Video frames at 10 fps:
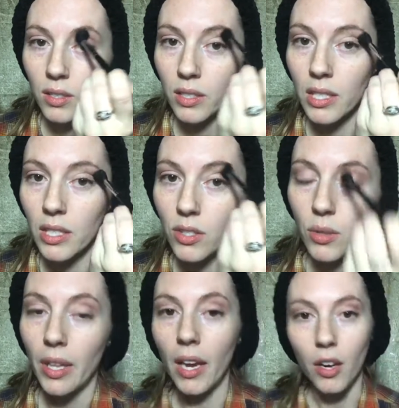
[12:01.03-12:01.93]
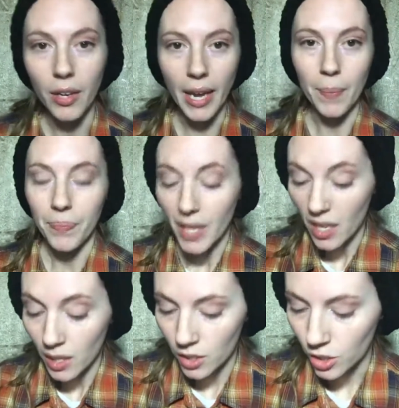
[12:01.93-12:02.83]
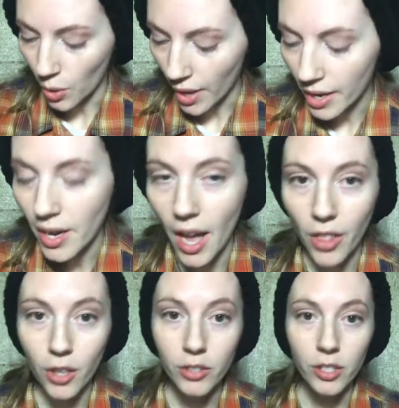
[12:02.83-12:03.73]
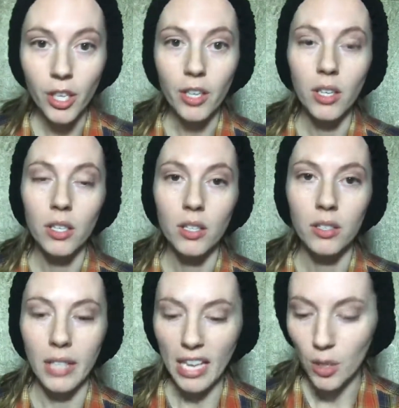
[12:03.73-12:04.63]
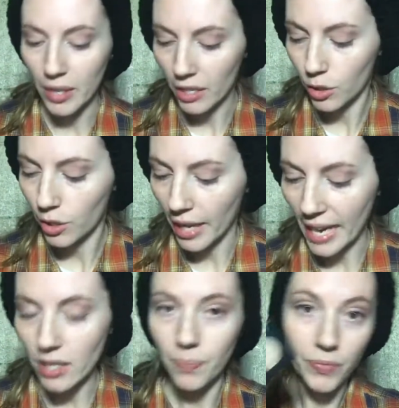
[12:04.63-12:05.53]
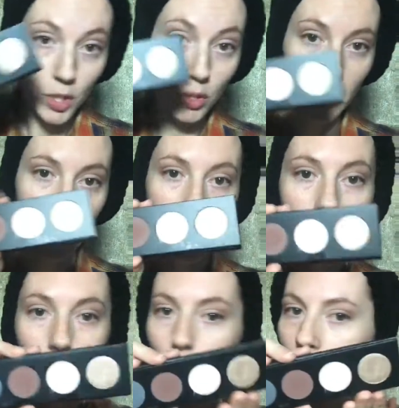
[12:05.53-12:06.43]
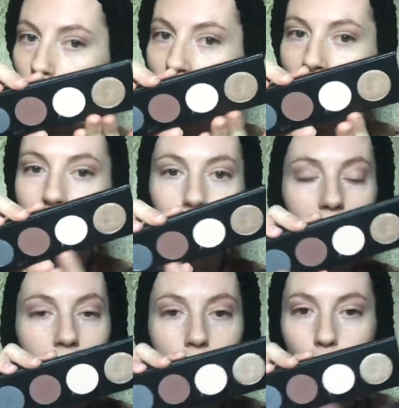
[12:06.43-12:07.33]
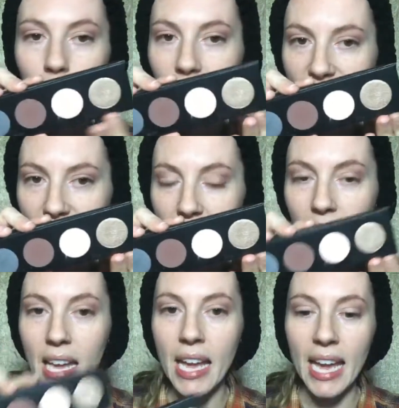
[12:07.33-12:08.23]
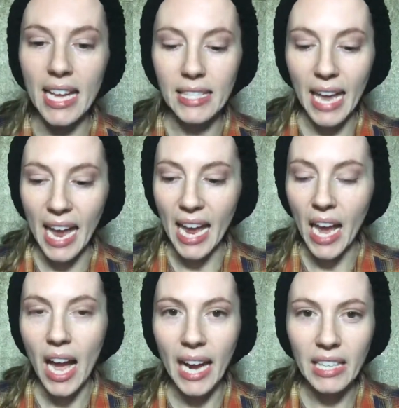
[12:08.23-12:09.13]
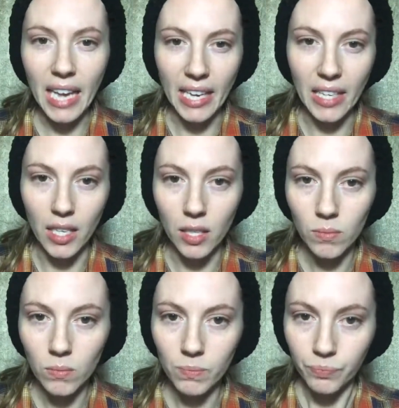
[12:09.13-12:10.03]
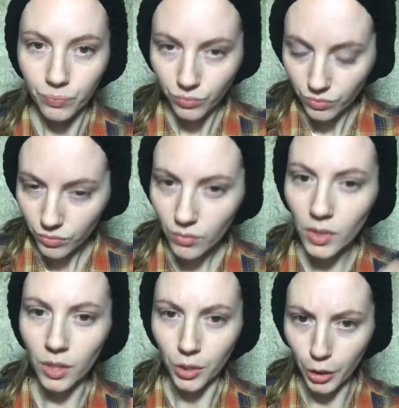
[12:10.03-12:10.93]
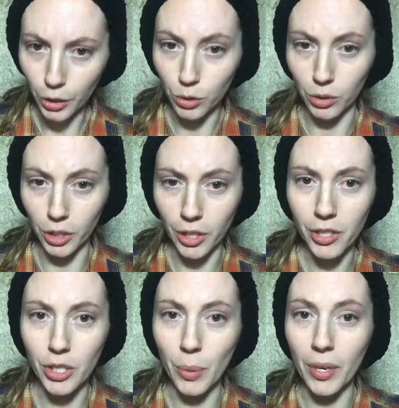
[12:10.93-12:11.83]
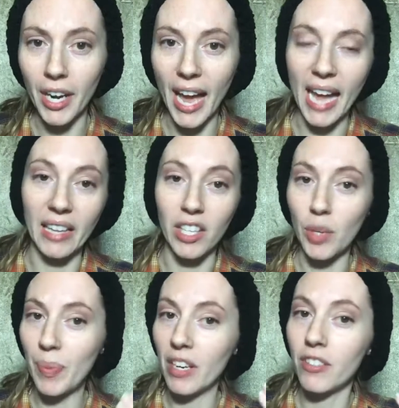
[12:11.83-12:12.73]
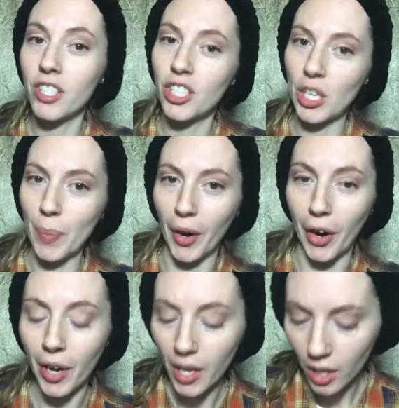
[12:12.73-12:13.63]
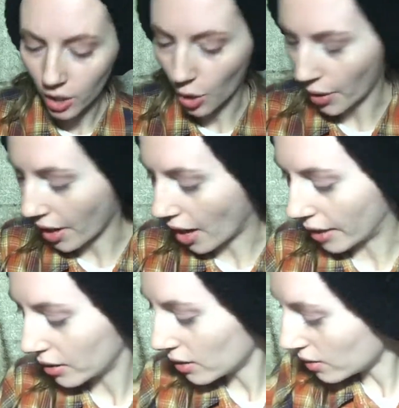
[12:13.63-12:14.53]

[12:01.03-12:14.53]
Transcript: Just doing that. Okay, so another look that you can create using quad palette, using 4 of these, is a highlighted neutral look. So we're going to add a little bit of shimmer going on.